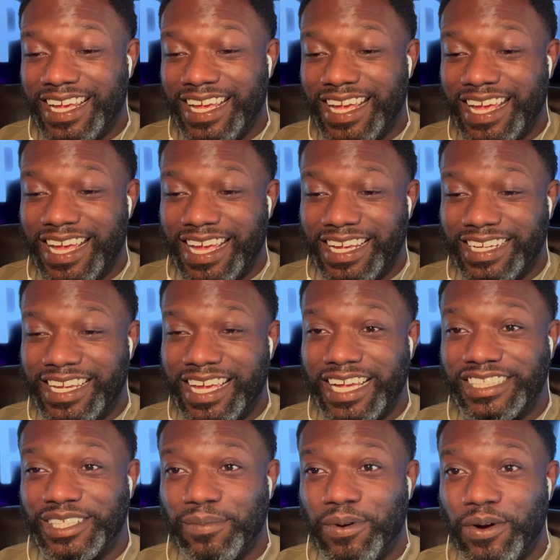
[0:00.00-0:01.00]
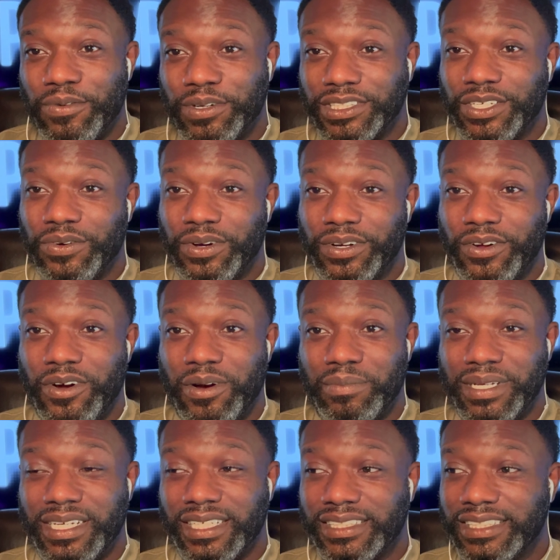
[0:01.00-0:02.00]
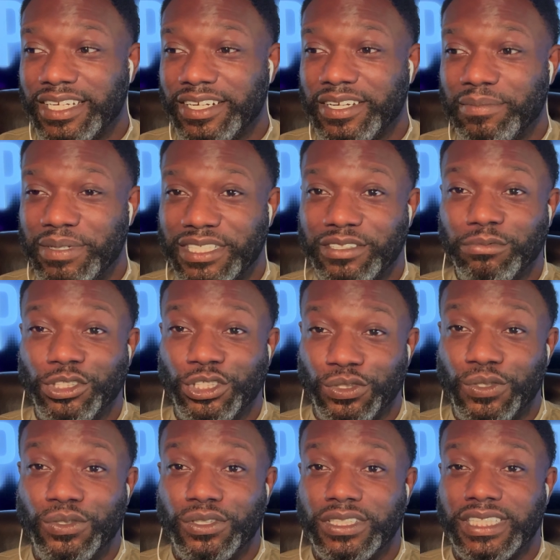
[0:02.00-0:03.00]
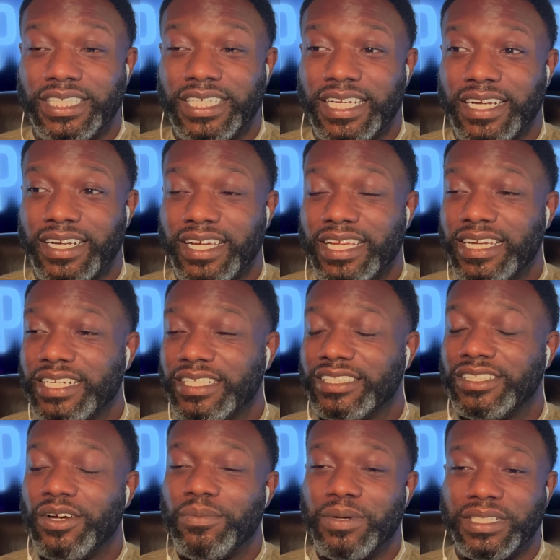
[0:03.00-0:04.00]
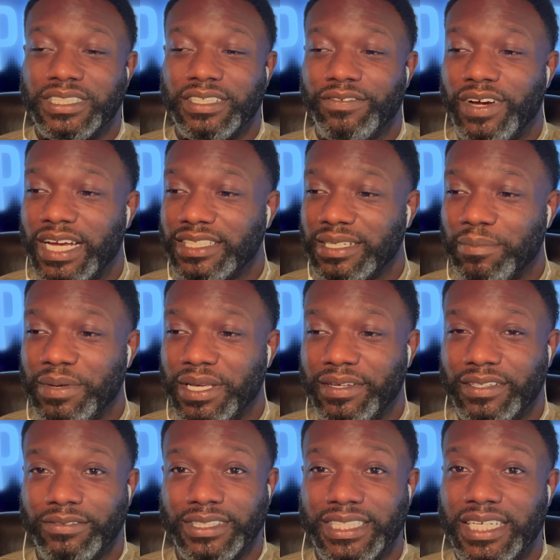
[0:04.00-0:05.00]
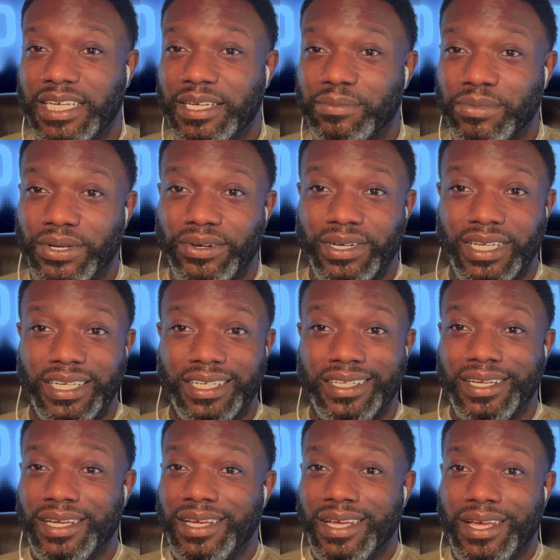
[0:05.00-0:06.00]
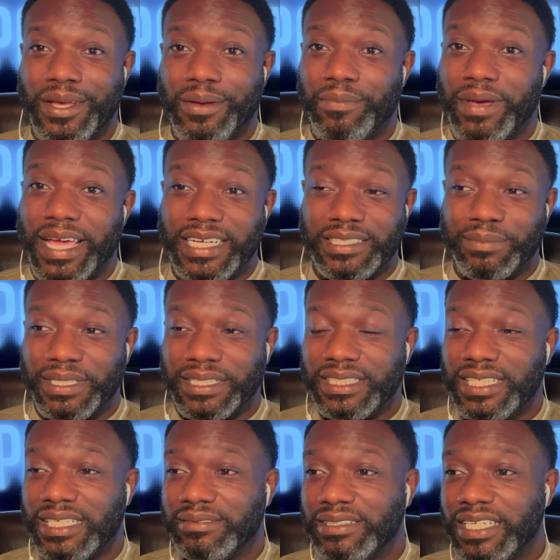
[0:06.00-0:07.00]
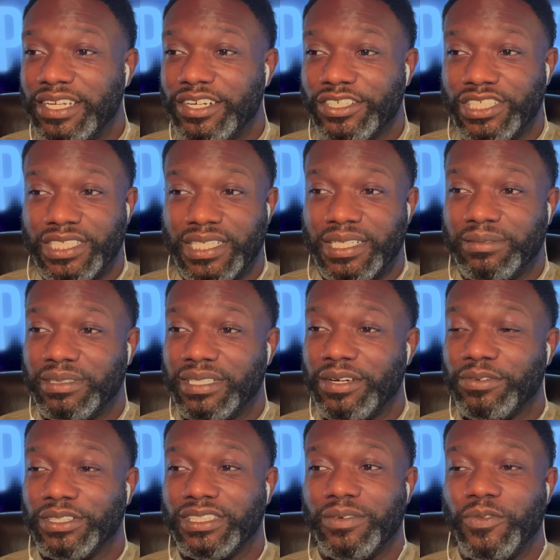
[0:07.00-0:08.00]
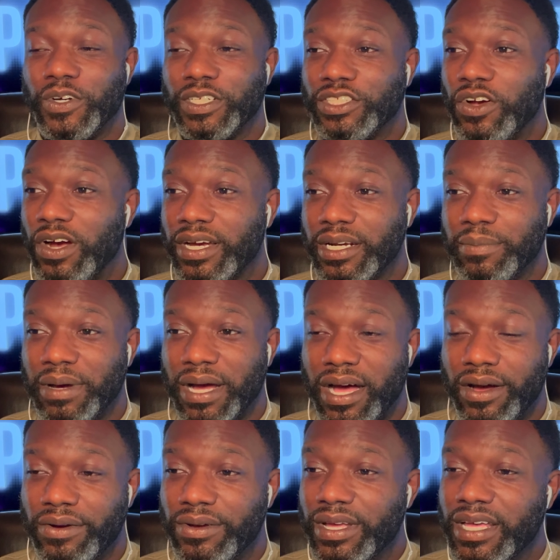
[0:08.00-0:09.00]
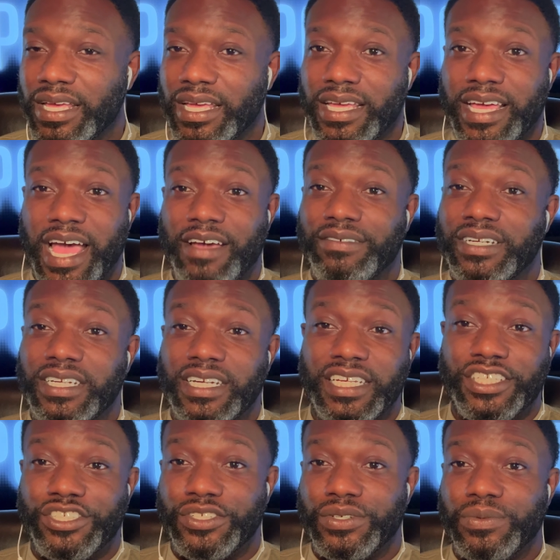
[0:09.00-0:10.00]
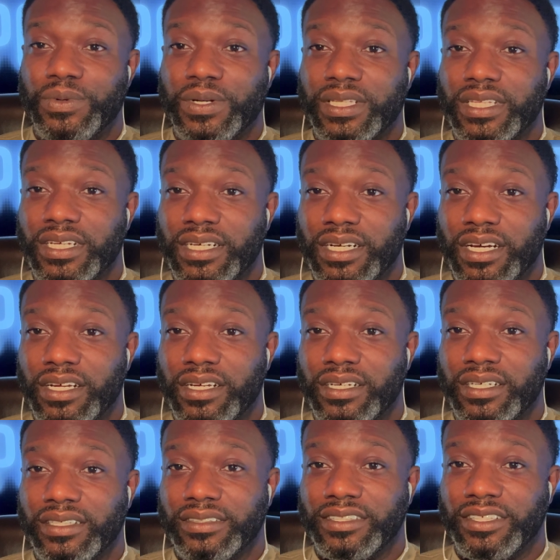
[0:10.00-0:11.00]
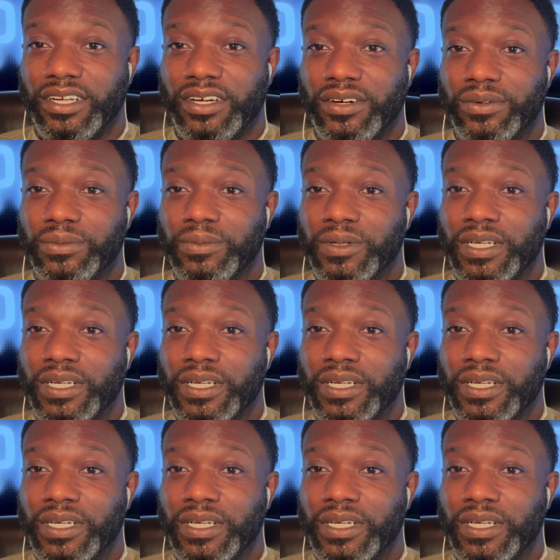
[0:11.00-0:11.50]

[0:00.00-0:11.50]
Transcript: and catch up on what's going on because there could be some jewels in there and there's so much advice i mean team building management tips leaderships there was someone talking about having an issue with a, a you know